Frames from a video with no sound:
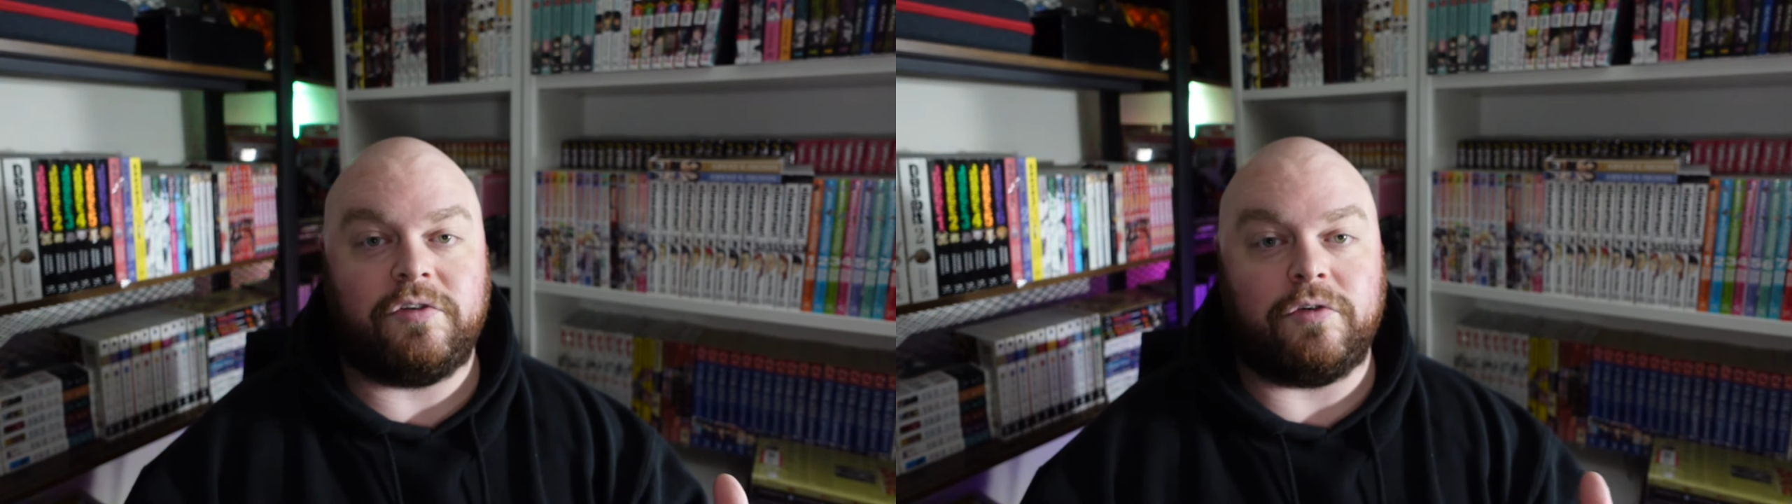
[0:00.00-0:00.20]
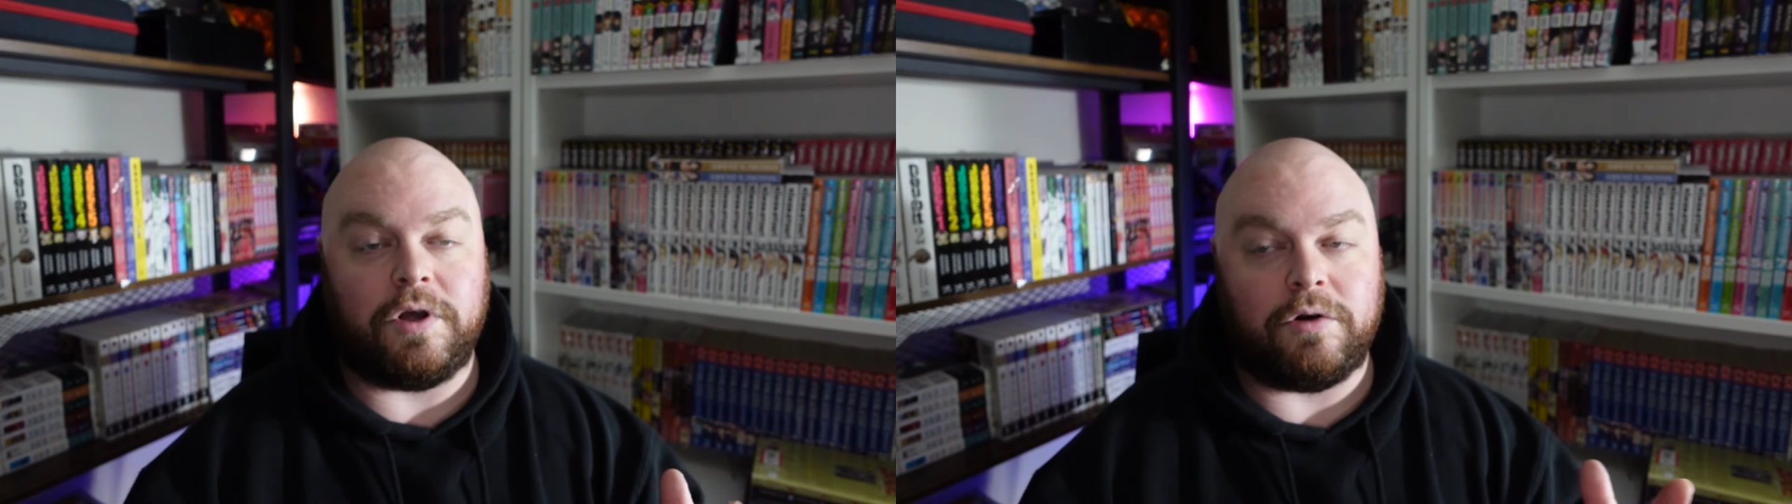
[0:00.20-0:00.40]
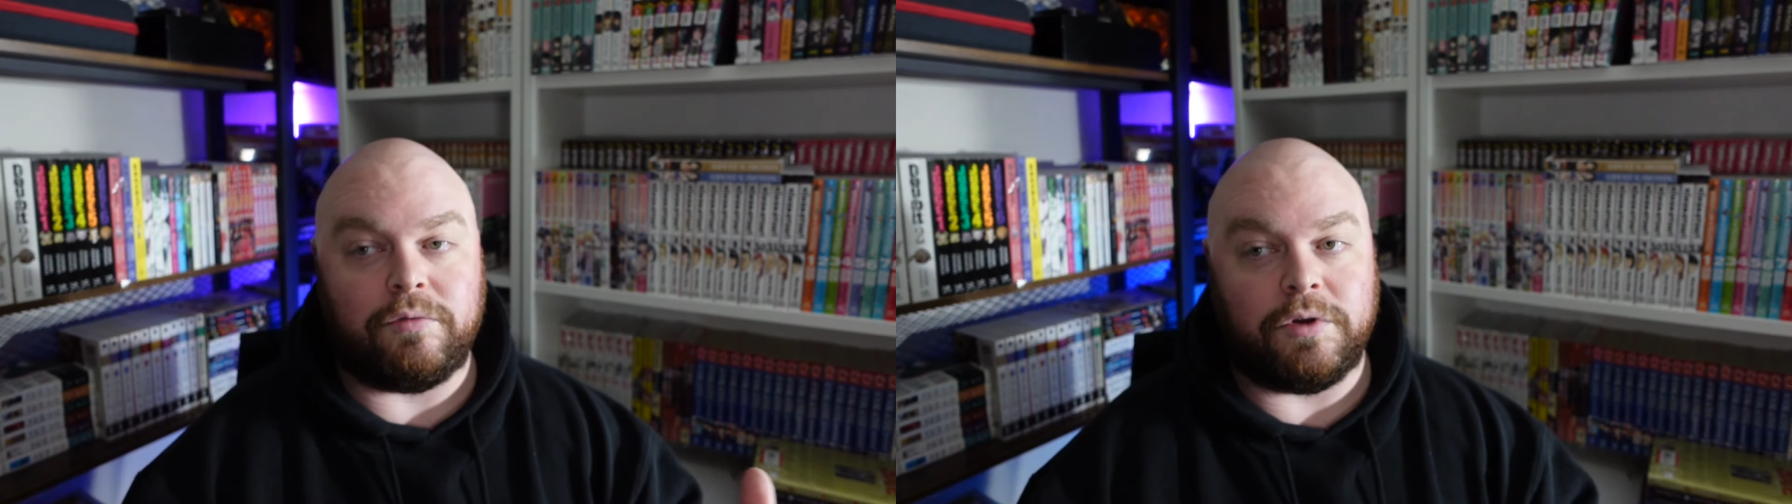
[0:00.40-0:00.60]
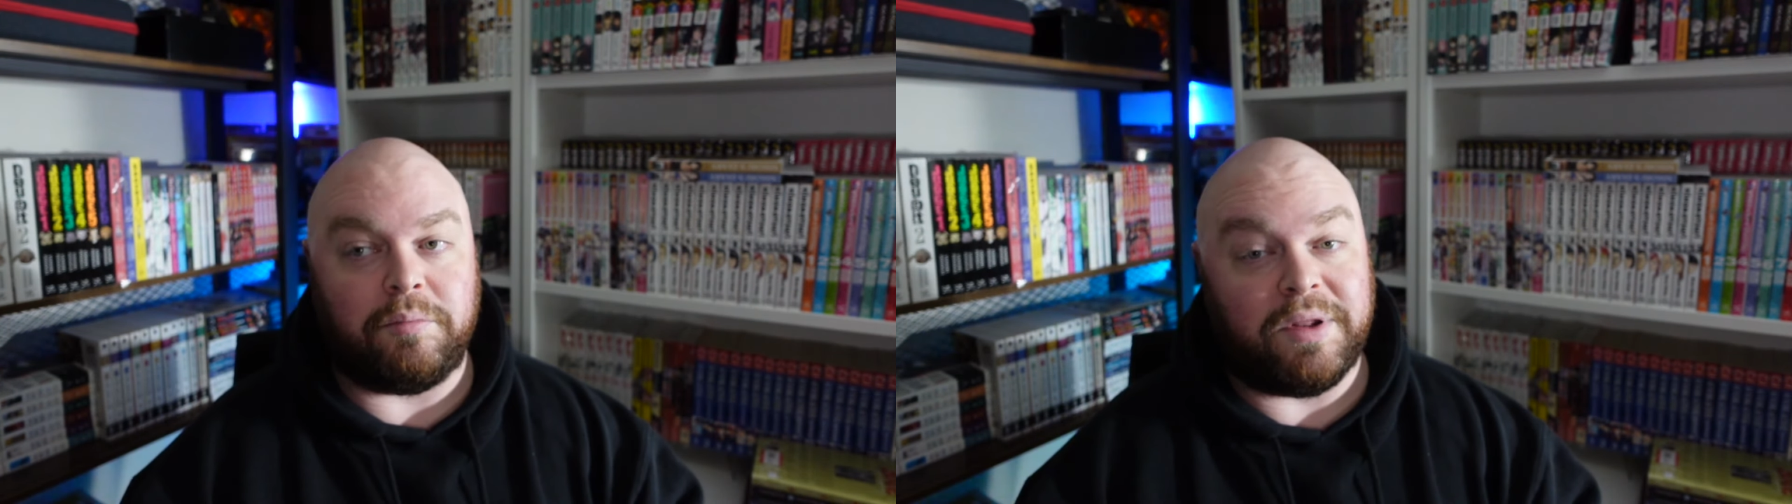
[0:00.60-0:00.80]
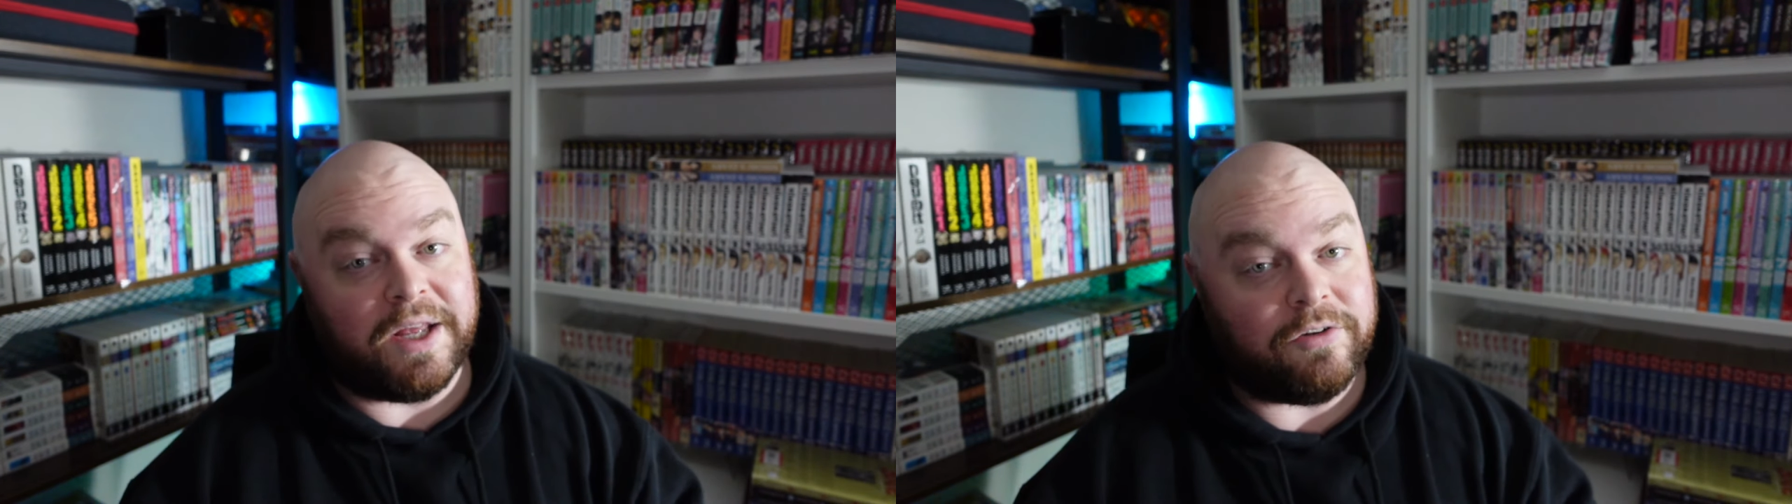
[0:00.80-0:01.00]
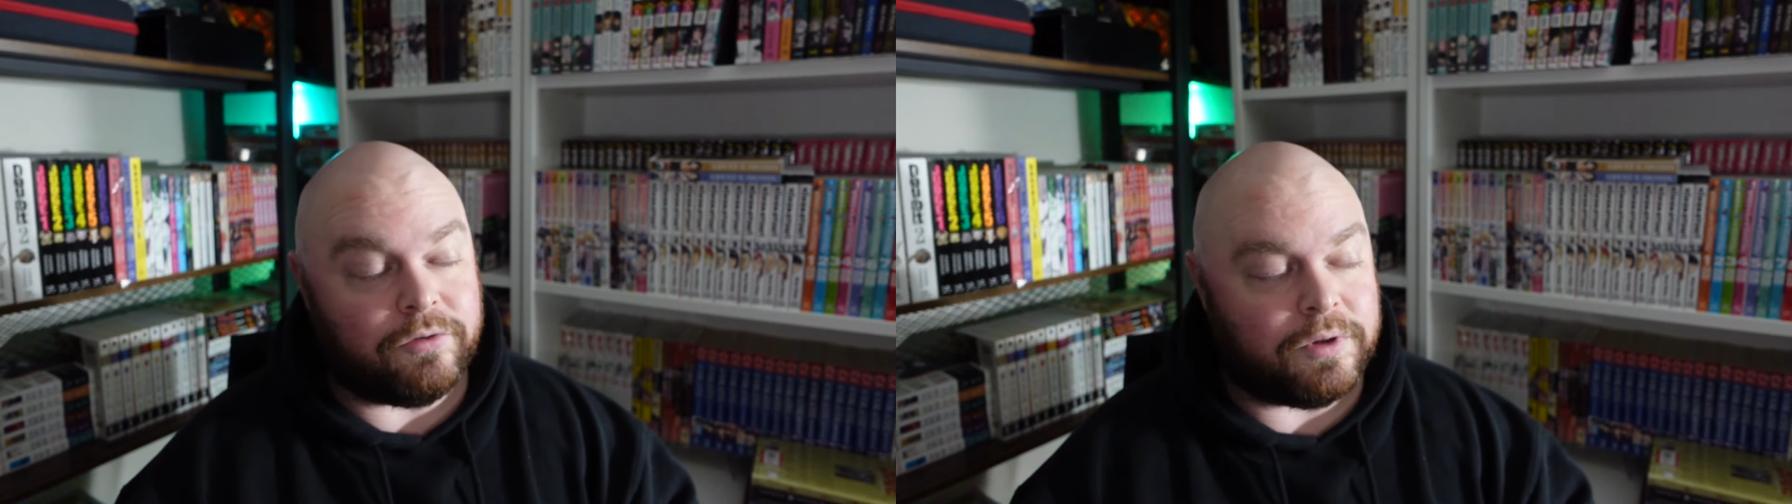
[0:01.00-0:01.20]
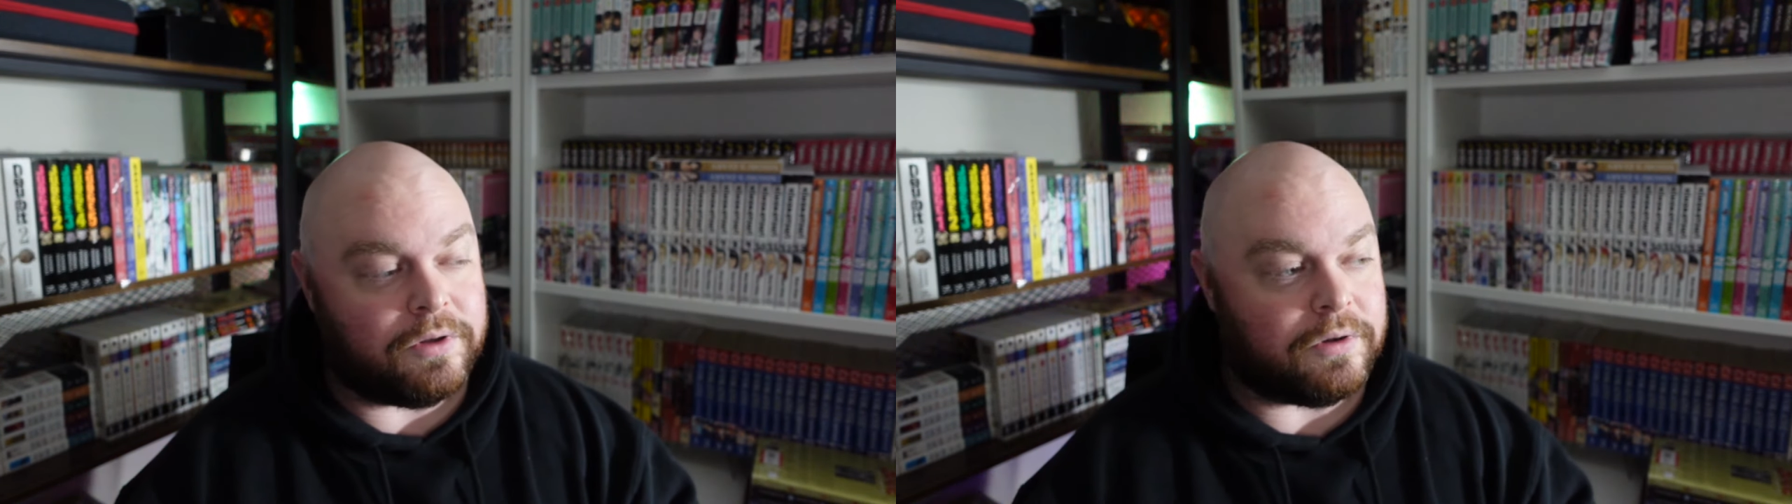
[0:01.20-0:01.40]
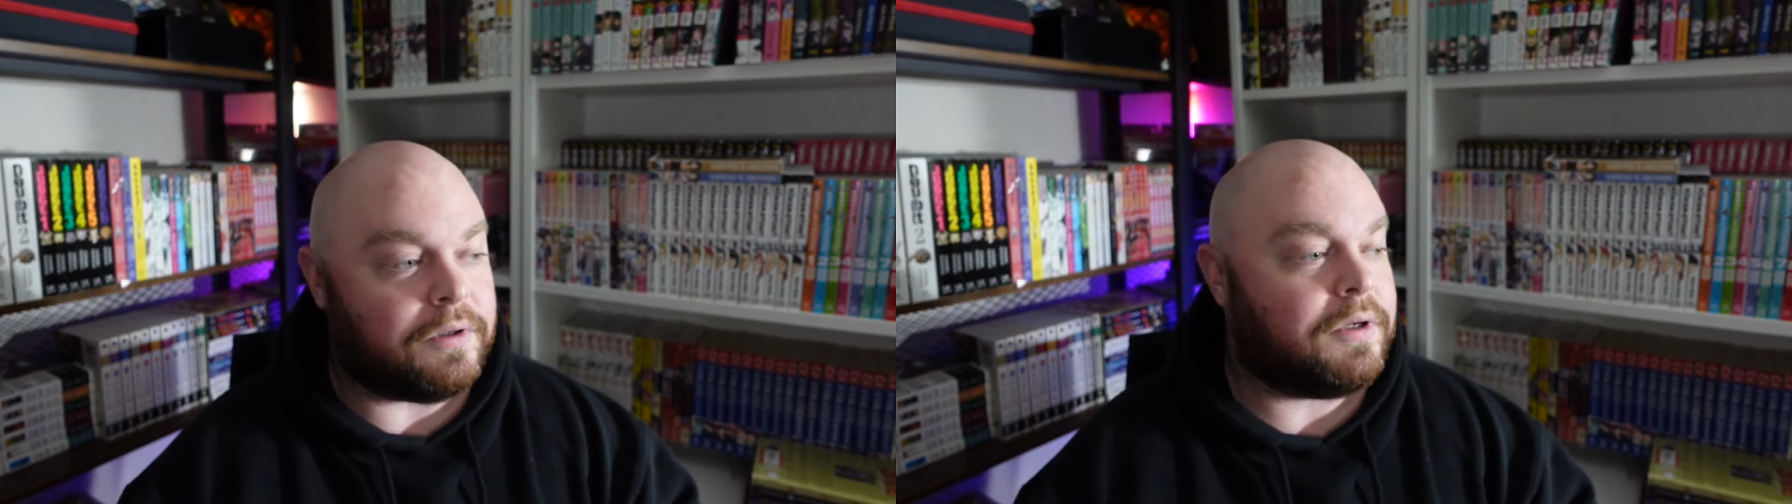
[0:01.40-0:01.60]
so I don't really plan to either,